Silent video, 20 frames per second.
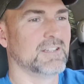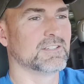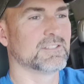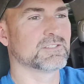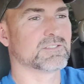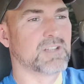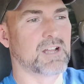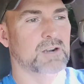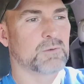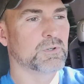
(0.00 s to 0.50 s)

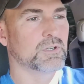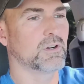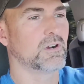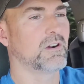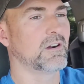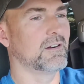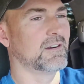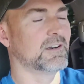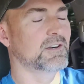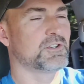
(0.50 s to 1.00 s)
It's not real
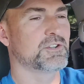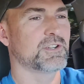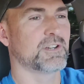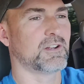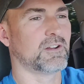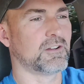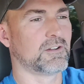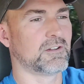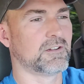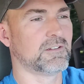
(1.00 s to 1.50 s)
harsh
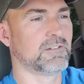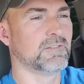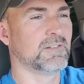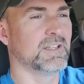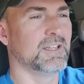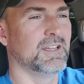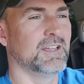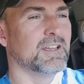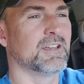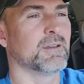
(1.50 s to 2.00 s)
at all.
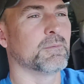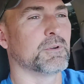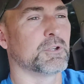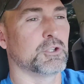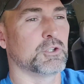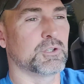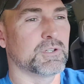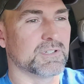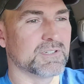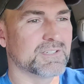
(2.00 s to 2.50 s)
I
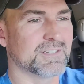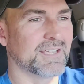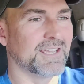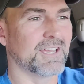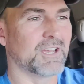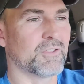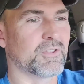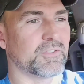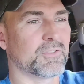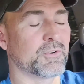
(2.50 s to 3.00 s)
mean, you can
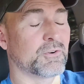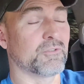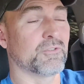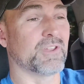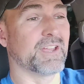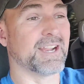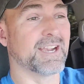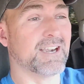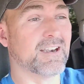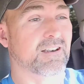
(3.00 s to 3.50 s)
tell that they're
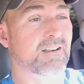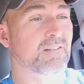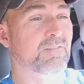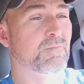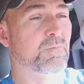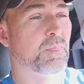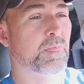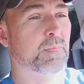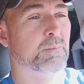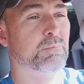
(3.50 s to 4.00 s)
there,
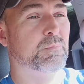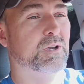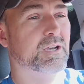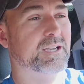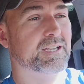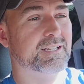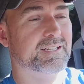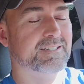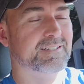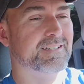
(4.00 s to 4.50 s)

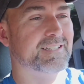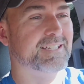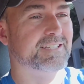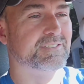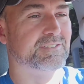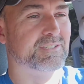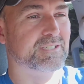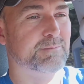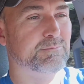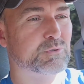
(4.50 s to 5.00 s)
but
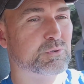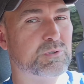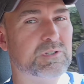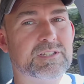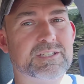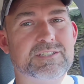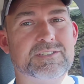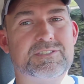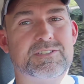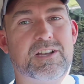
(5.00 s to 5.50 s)
it seems
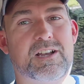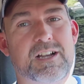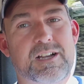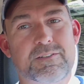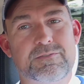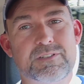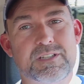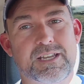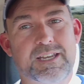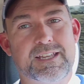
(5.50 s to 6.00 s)
really
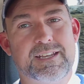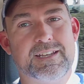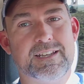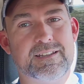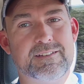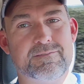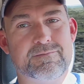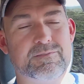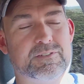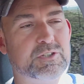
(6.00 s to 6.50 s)
soft.
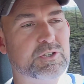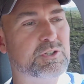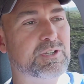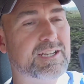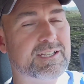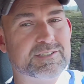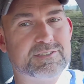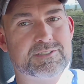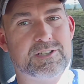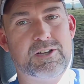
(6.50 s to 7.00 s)
And you
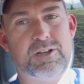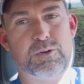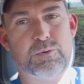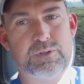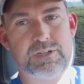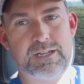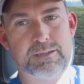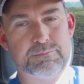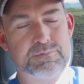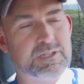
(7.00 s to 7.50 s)
guys saw
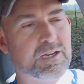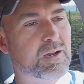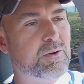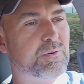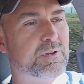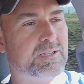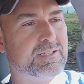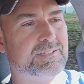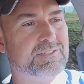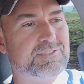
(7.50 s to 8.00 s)
what I'm
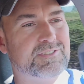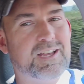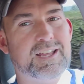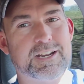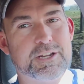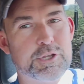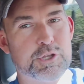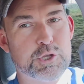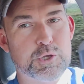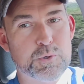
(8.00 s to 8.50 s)
towing. It's
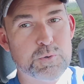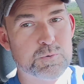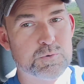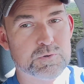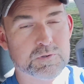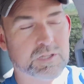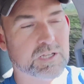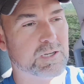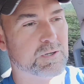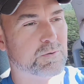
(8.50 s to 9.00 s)
not a
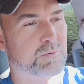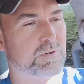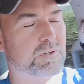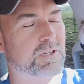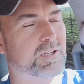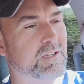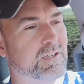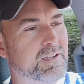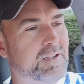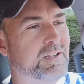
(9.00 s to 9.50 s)
huge load.
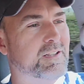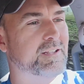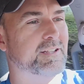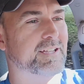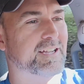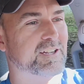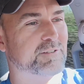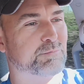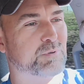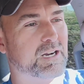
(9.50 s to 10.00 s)

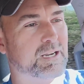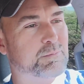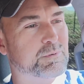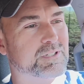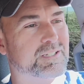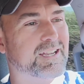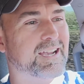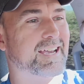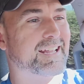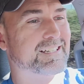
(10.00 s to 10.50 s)
I've
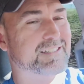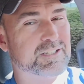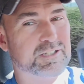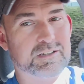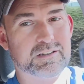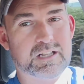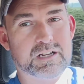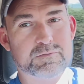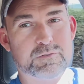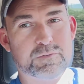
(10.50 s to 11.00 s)
probably got a
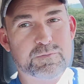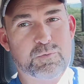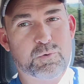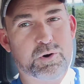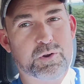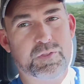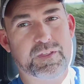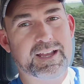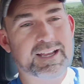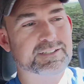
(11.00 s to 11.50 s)
little over
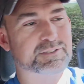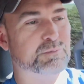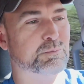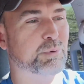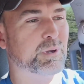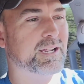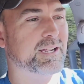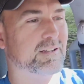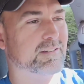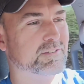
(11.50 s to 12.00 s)

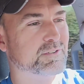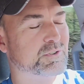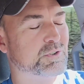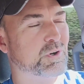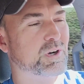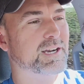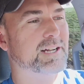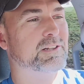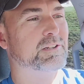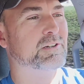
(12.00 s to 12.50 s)
4,000 pounds
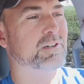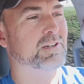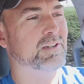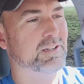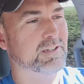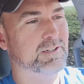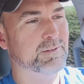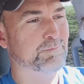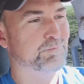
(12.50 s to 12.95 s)
trailer.